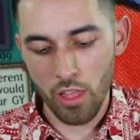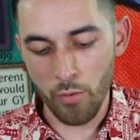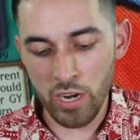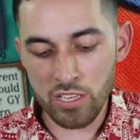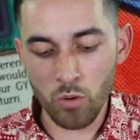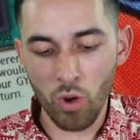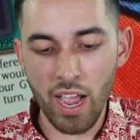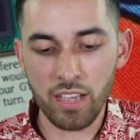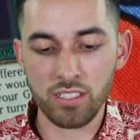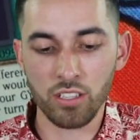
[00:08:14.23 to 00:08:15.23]
the reason
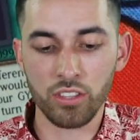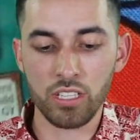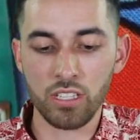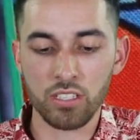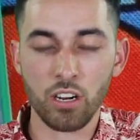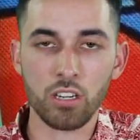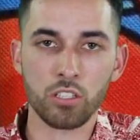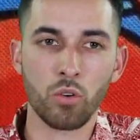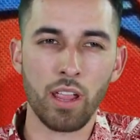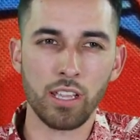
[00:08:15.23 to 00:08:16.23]
why I still think this card
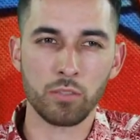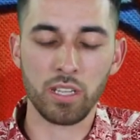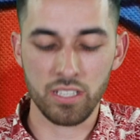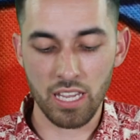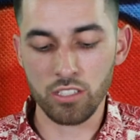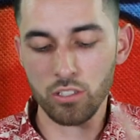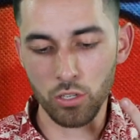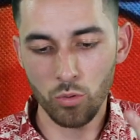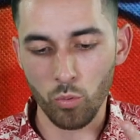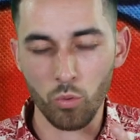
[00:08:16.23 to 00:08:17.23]
is great is because it gets
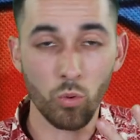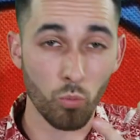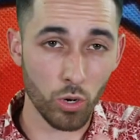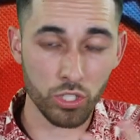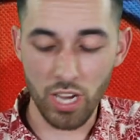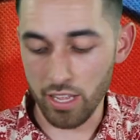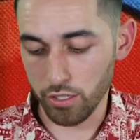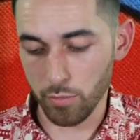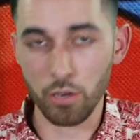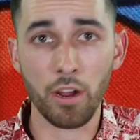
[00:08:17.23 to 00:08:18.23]
2 World Chalice
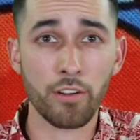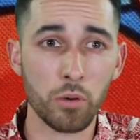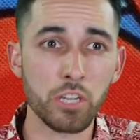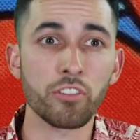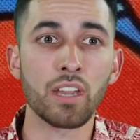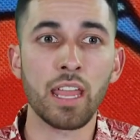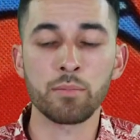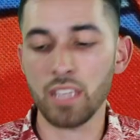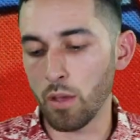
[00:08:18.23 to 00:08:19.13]
from your graveyard with different names,